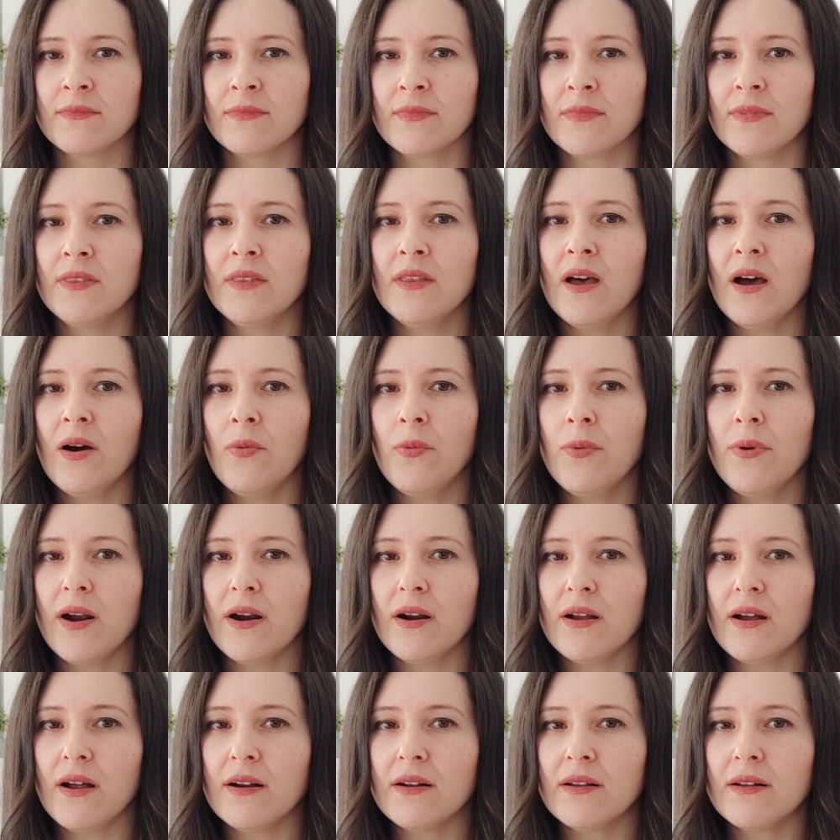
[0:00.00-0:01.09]
Now we are
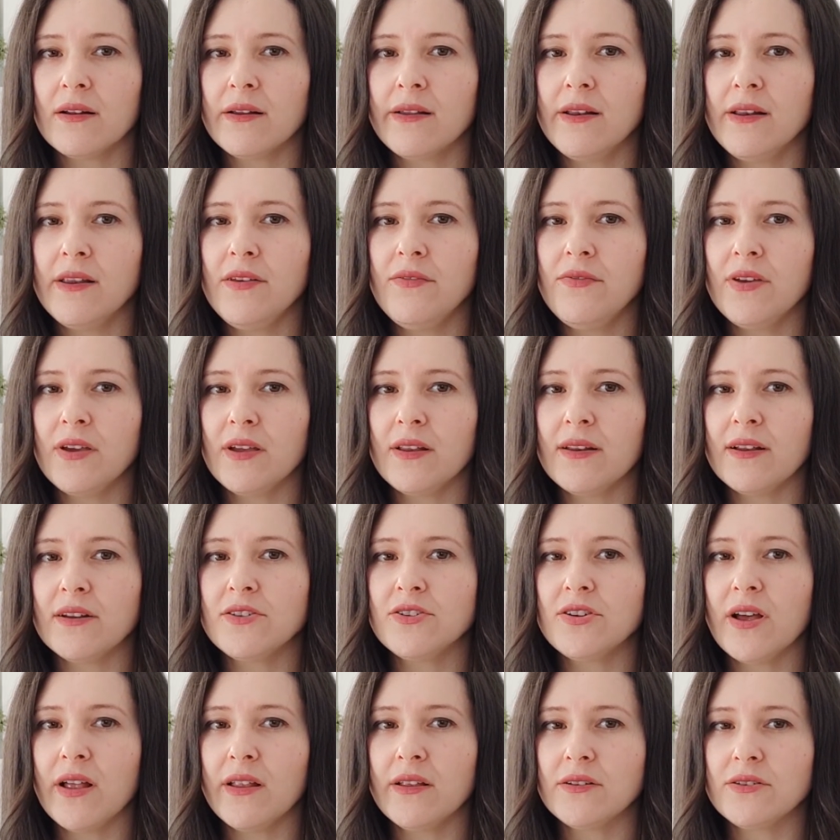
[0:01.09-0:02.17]
currently living in a
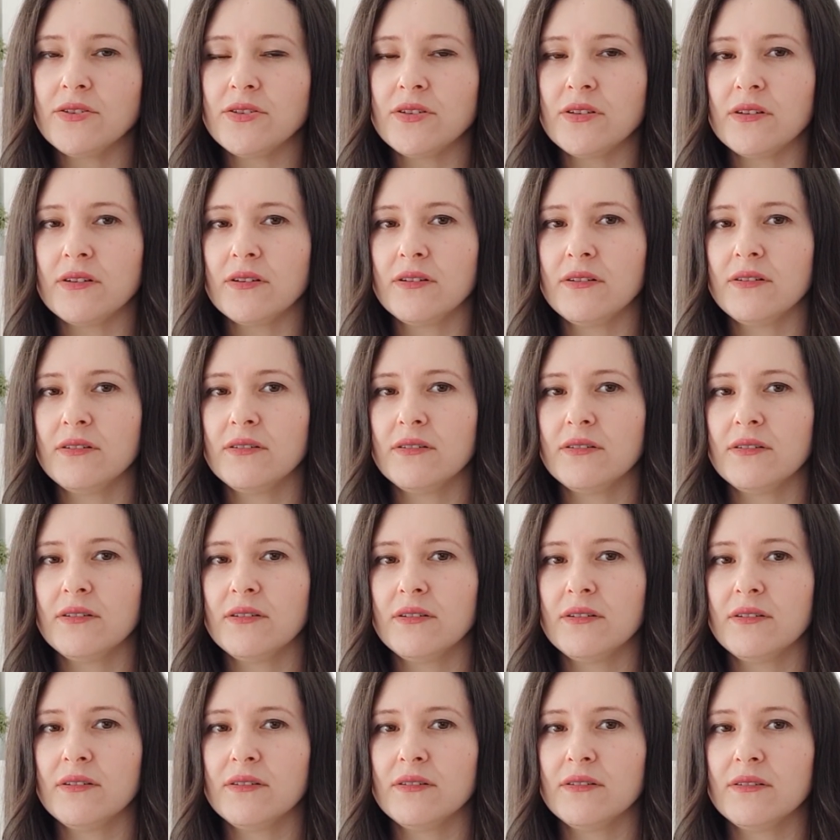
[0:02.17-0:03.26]
challenging,
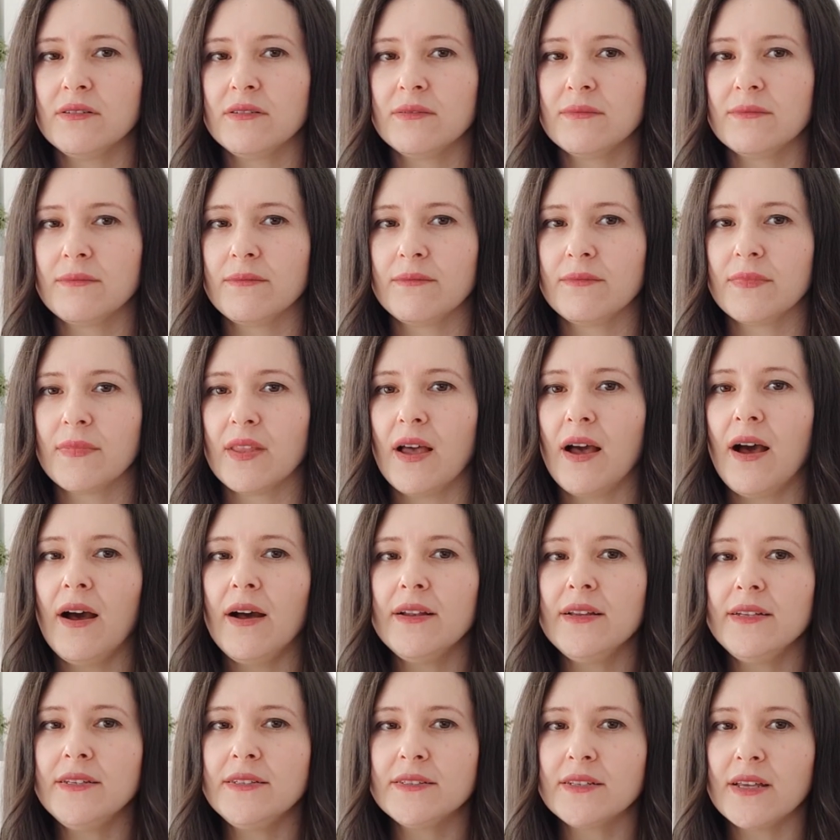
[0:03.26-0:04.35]

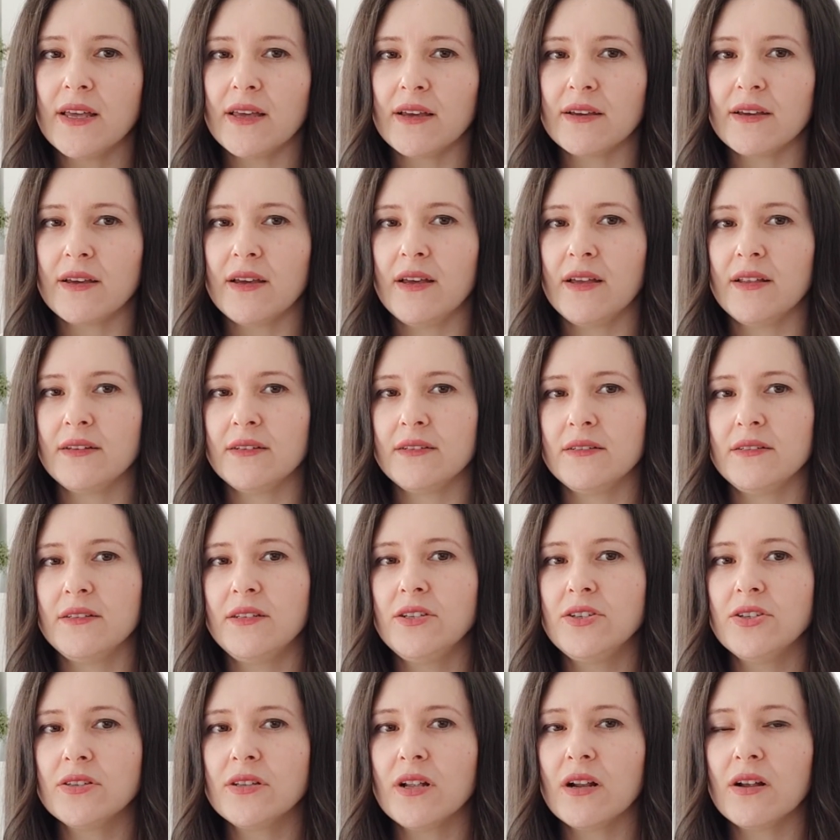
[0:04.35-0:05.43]
highly tech and
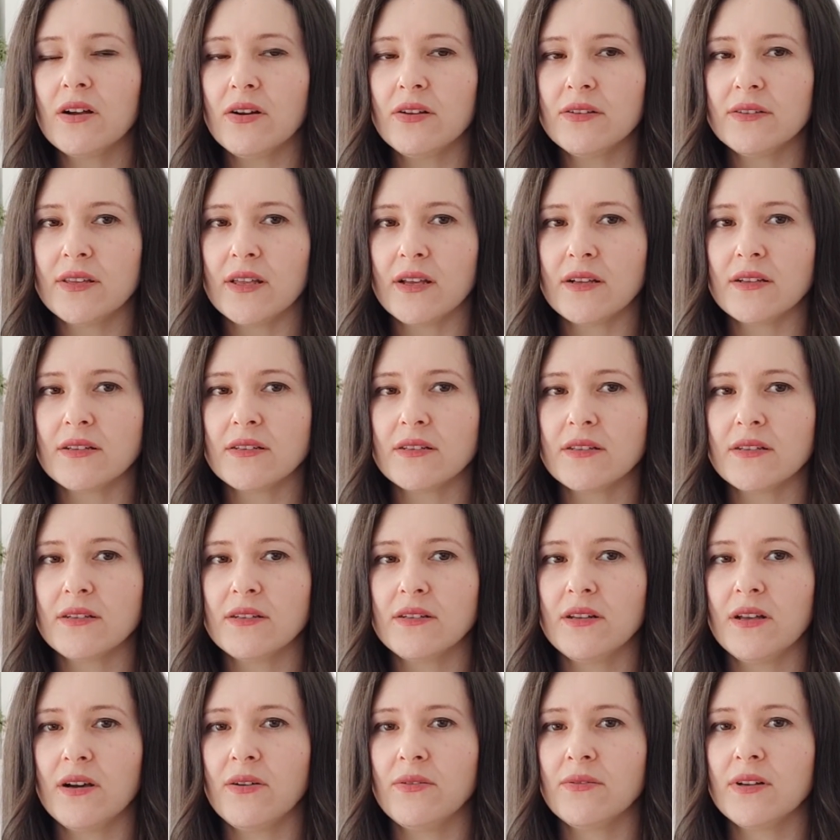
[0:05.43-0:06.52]
digital context
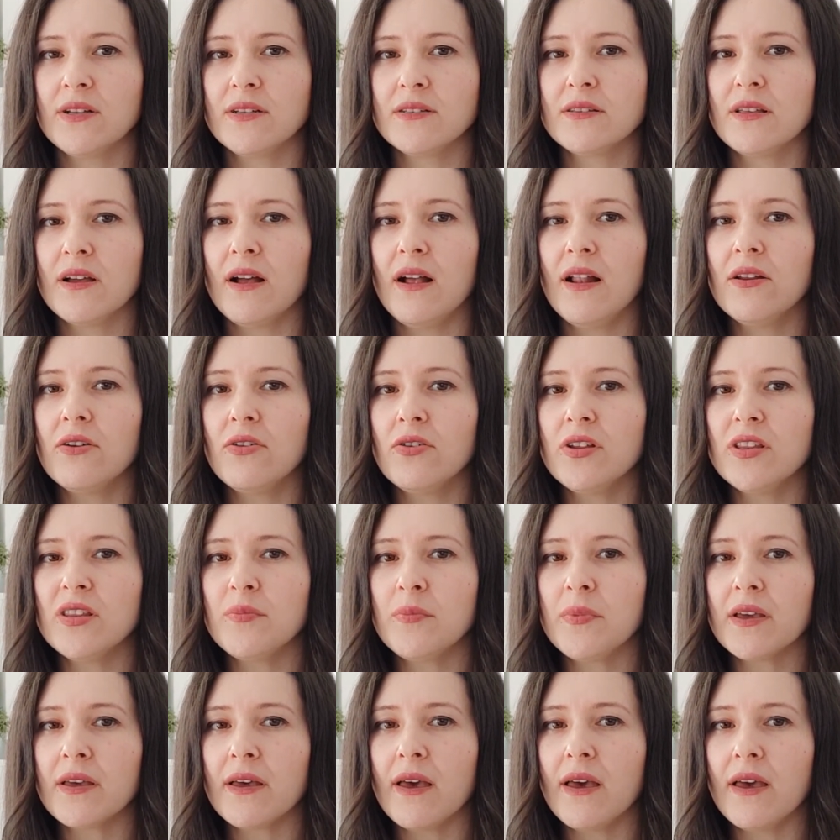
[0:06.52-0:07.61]
known as the
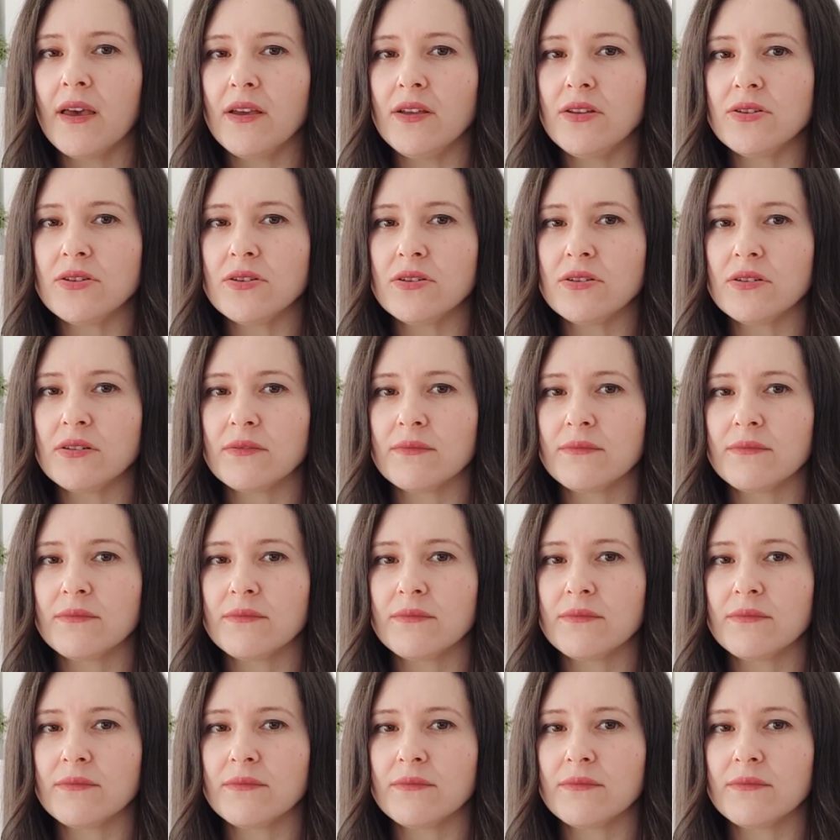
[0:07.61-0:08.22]
algorithmic age,